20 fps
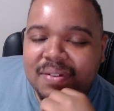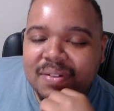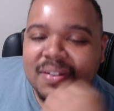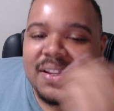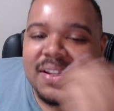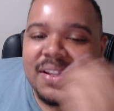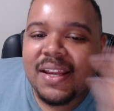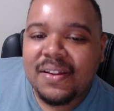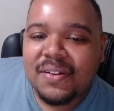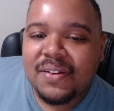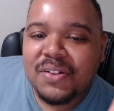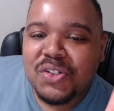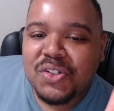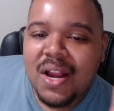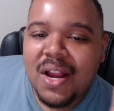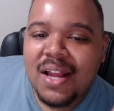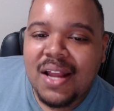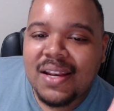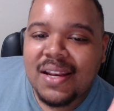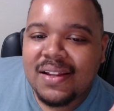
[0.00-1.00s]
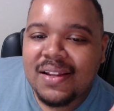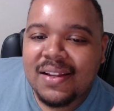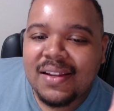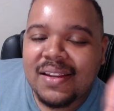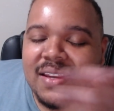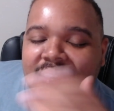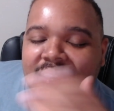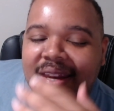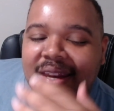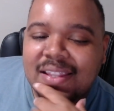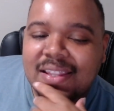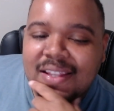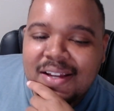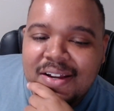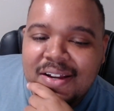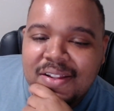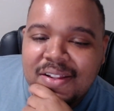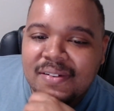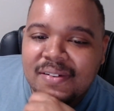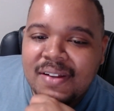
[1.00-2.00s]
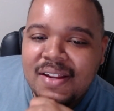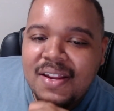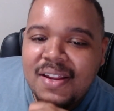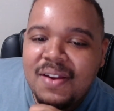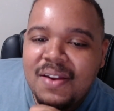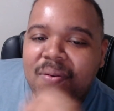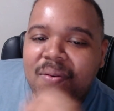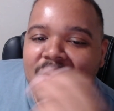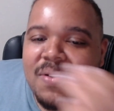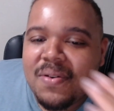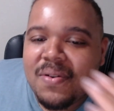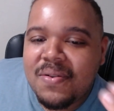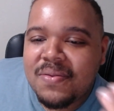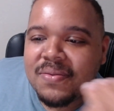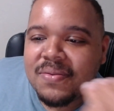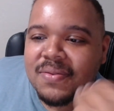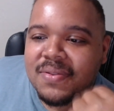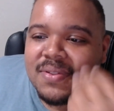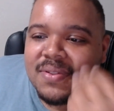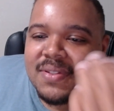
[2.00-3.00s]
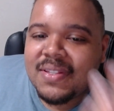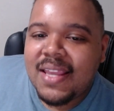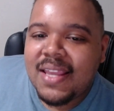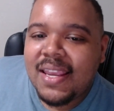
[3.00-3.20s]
and they're trying to get at the other. Well, they